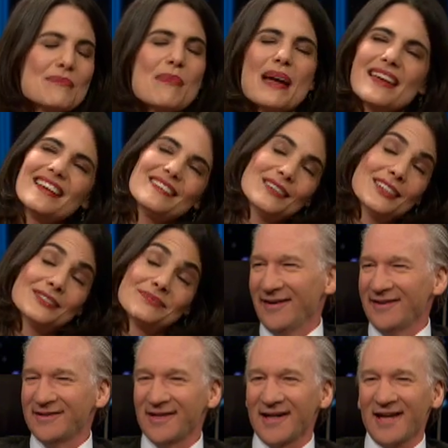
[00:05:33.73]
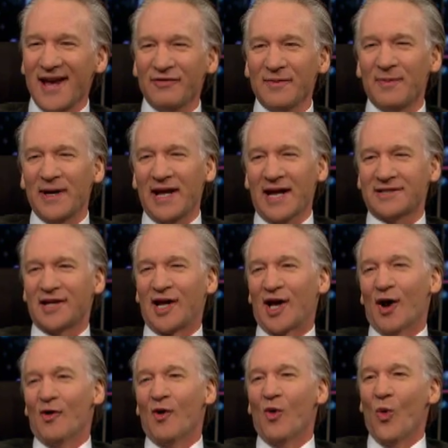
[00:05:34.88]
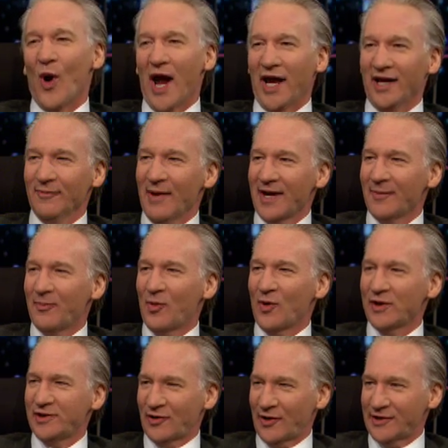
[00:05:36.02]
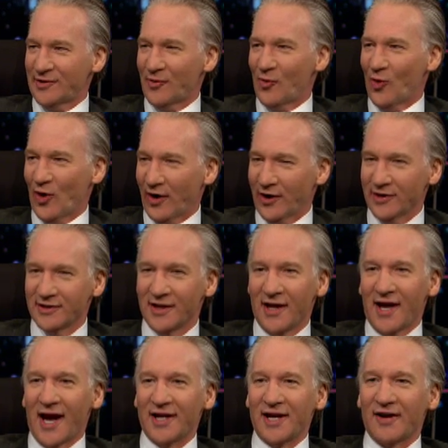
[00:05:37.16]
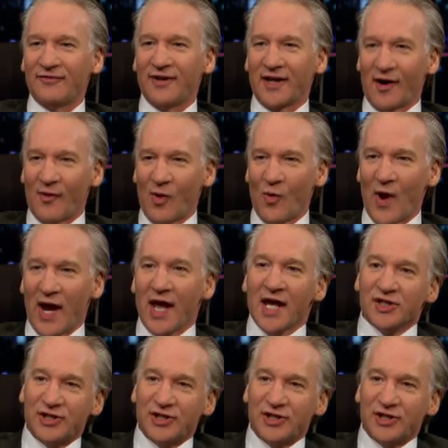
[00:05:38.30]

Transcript: It might, well. It's like everybody has to go away. You make a poor choice of words and you have to go away.